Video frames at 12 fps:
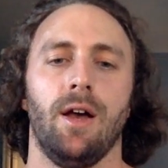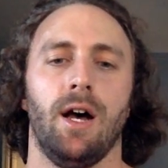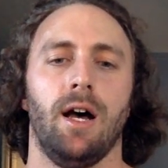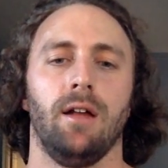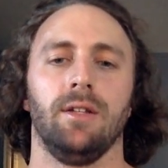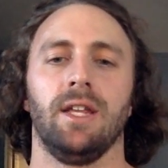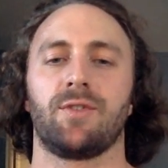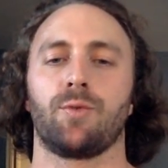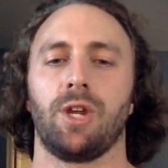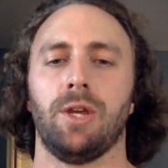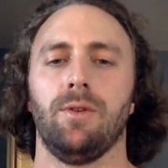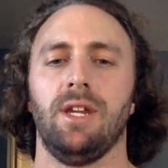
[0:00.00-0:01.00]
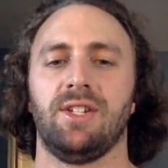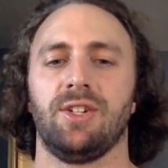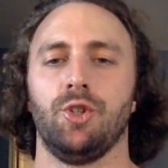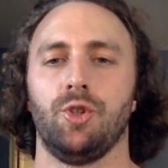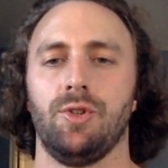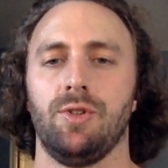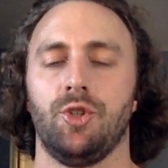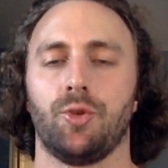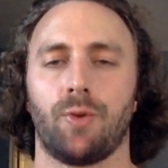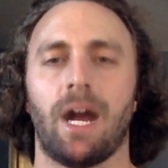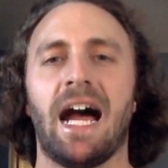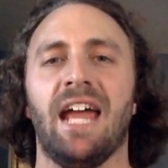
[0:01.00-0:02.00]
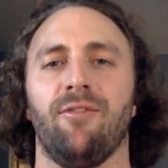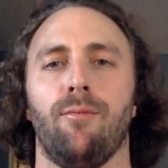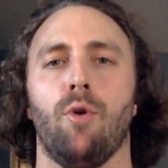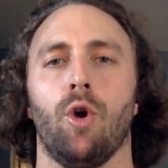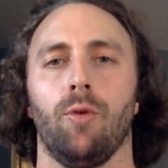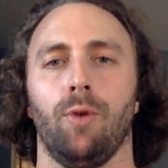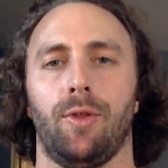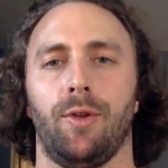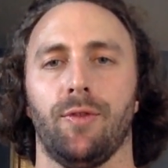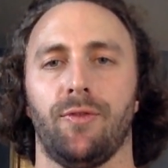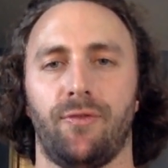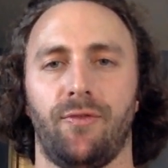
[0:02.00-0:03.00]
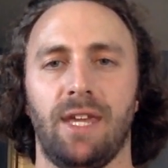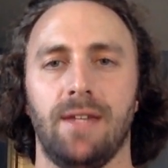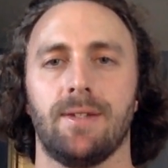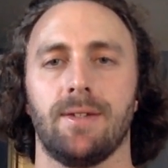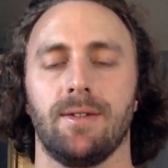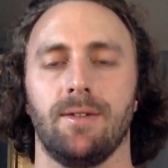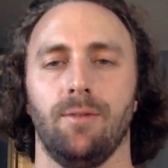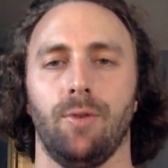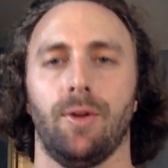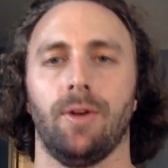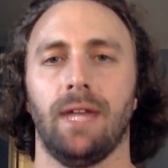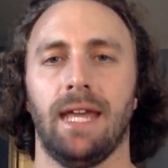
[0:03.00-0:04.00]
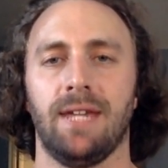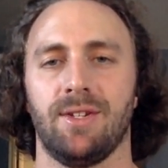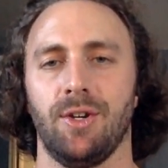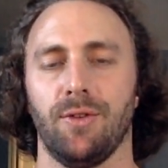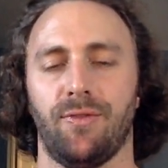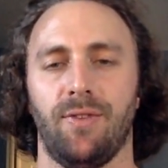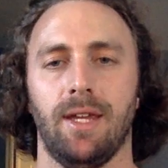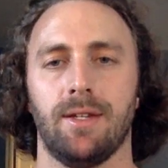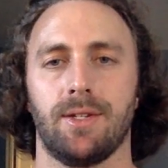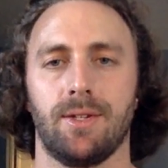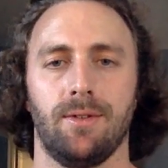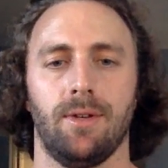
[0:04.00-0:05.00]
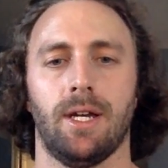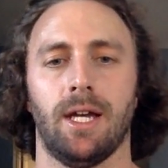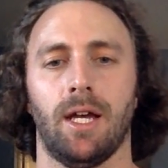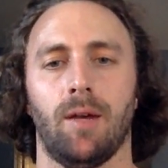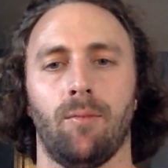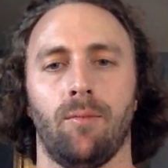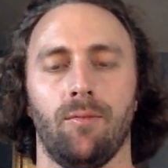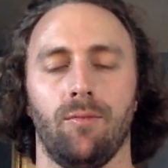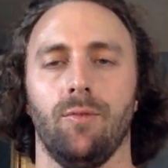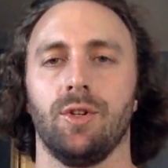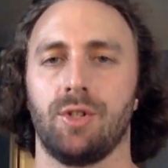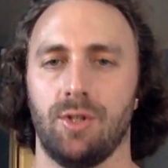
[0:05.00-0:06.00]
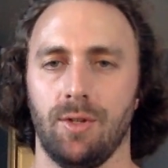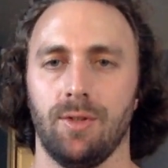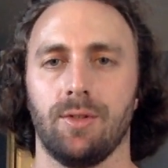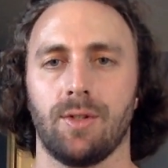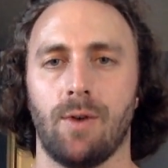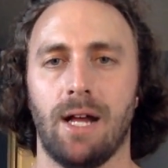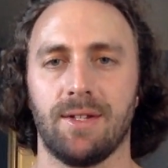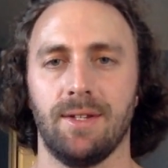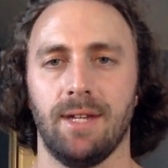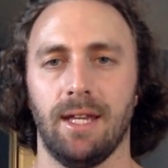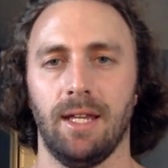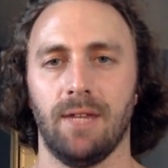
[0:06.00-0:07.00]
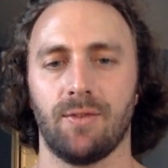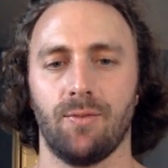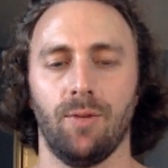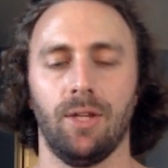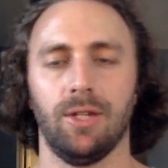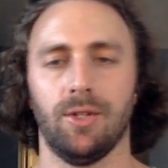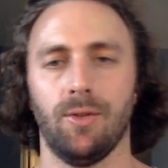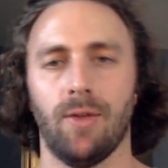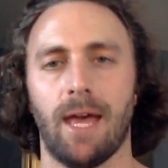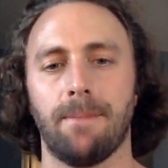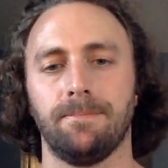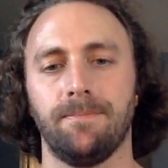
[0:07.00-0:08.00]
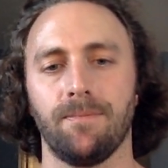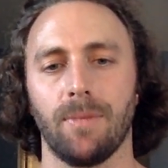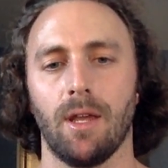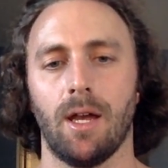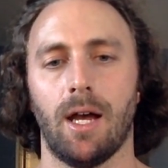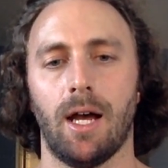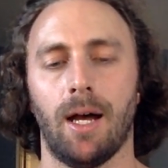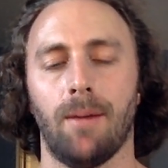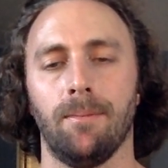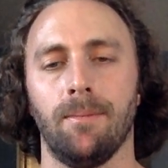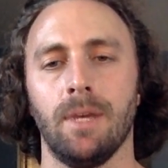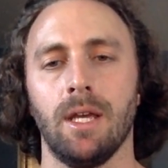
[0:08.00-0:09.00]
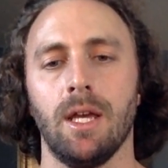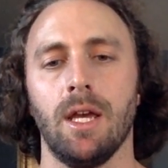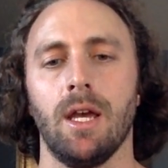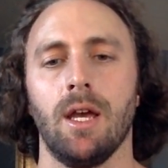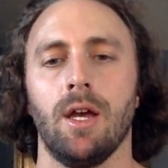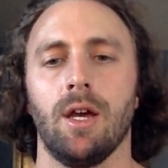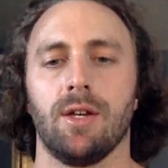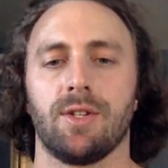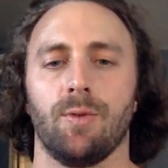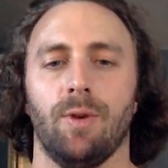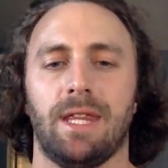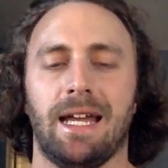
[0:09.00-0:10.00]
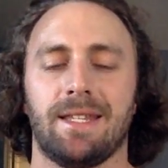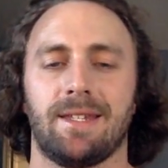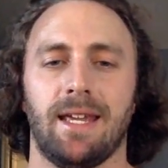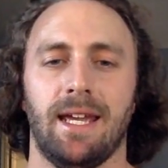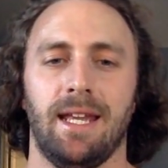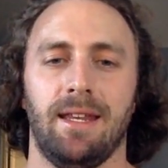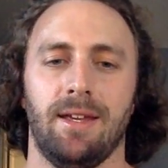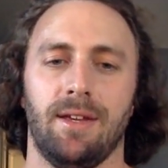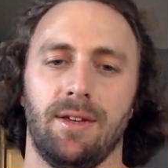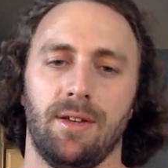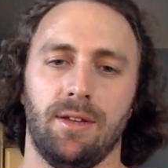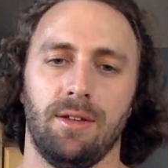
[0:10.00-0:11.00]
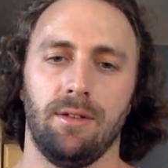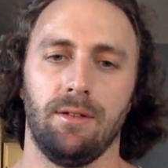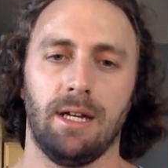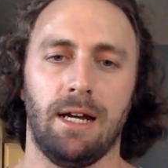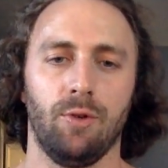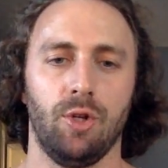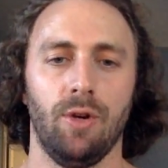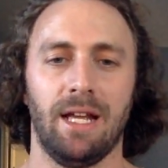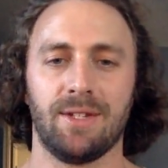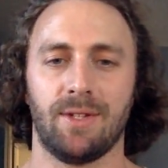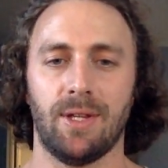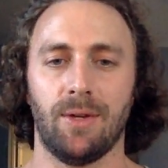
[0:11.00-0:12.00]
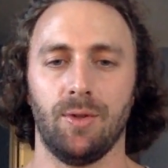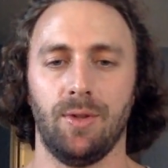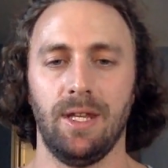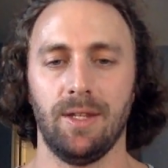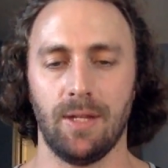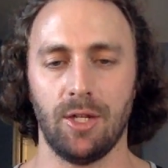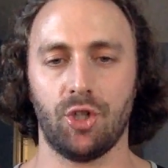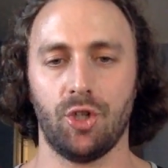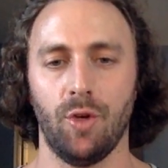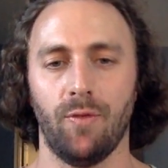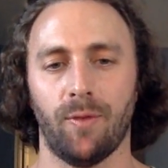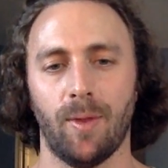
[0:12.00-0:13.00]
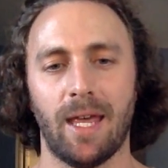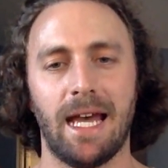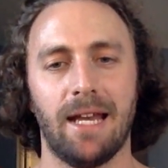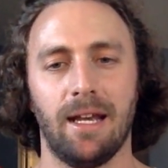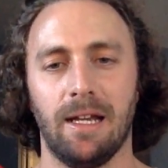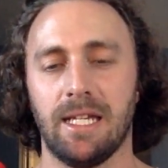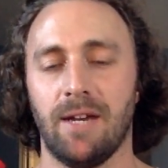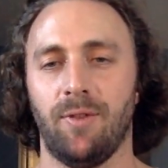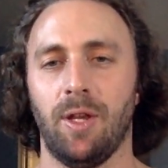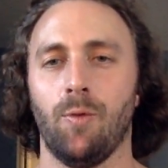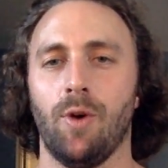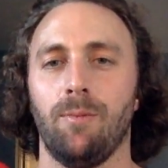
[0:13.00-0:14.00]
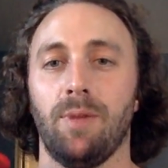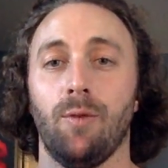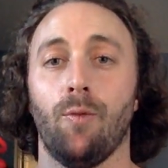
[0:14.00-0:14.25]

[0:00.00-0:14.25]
Uh, lifts where you need to drive more with your feet, with your legs and your feet, um, which squats and deadlifts really do that. Um, so with that said, I would utilize the, the, this shoe for that. I definitely wouldn't be